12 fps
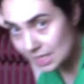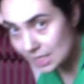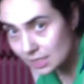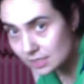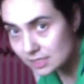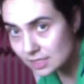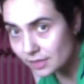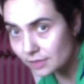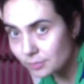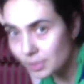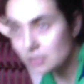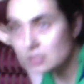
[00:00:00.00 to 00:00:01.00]
instead of the
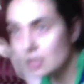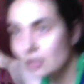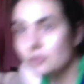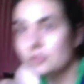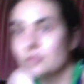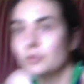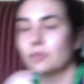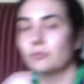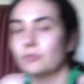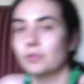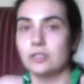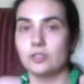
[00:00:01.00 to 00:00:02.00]
big toe, so we can
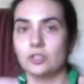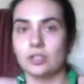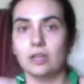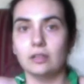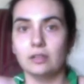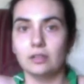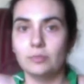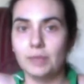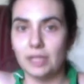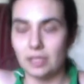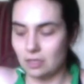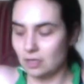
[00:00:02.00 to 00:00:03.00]
reach a little bit
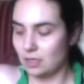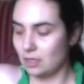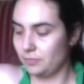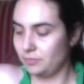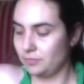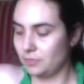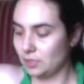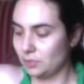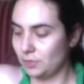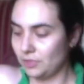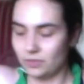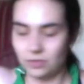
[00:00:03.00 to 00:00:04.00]
of
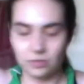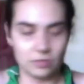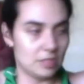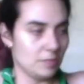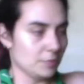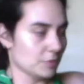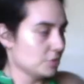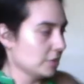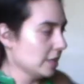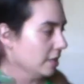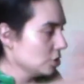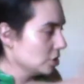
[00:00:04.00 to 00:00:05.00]
a deeper stretch,
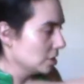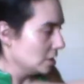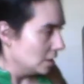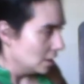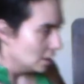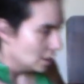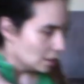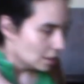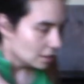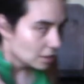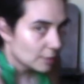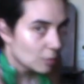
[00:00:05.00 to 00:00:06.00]
a little
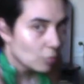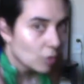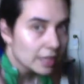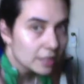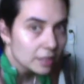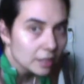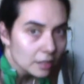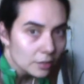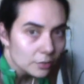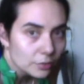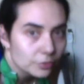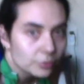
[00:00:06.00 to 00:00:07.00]
bit wider.
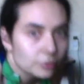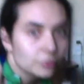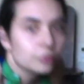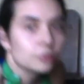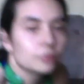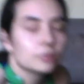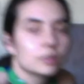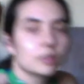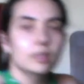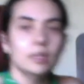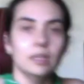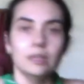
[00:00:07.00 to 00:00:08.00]

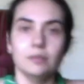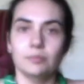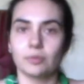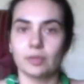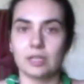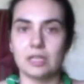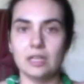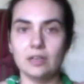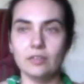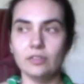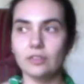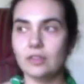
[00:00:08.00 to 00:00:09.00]
Good. Breathe.
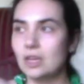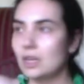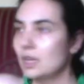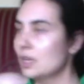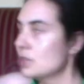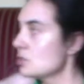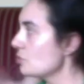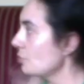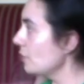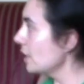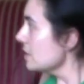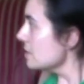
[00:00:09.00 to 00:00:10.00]

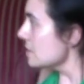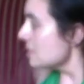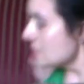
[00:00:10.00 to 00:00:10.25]
Twist